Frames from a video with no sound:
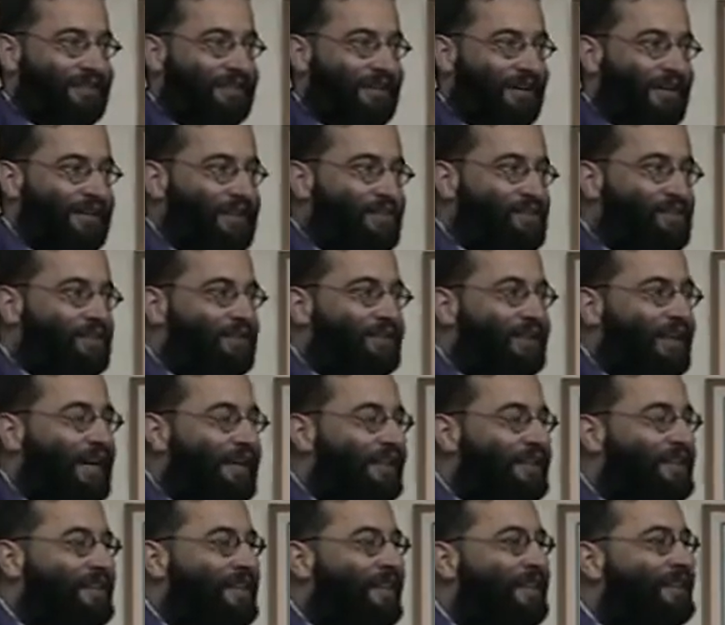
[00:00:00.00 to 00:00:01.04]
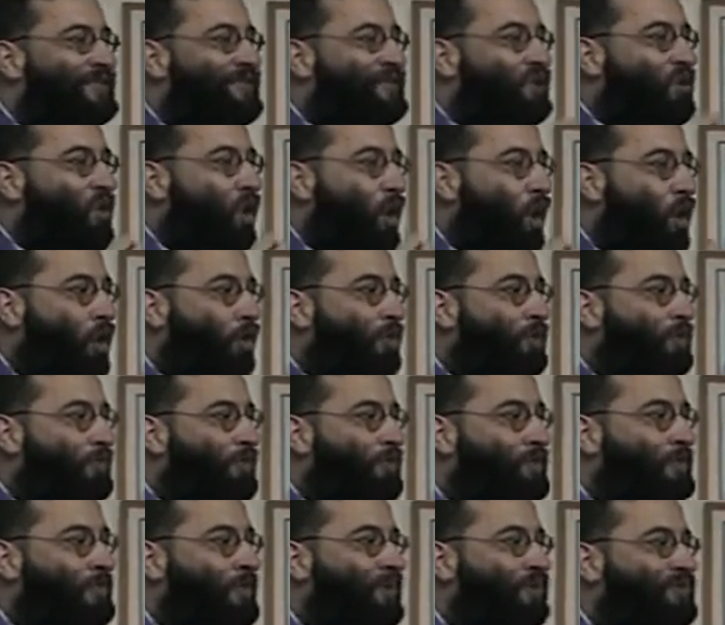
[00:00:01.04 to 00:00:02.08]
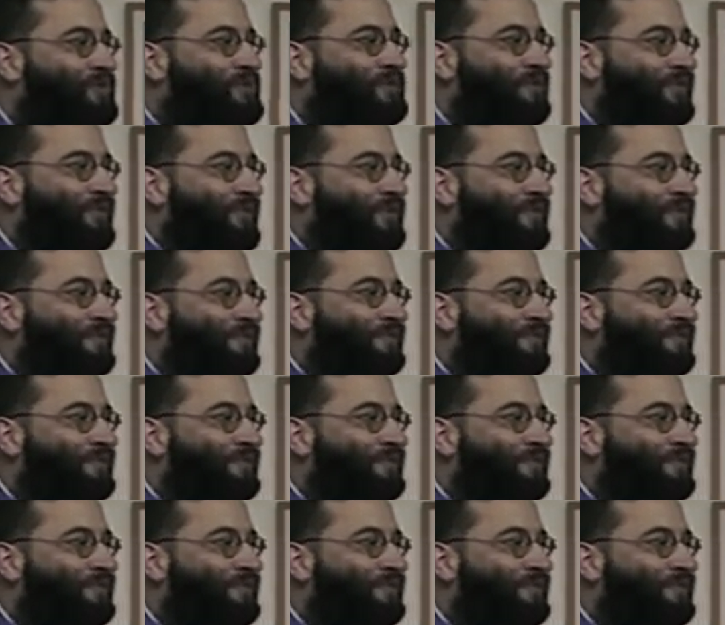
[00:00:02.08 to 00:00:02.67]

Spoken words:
And he's a horrible monster.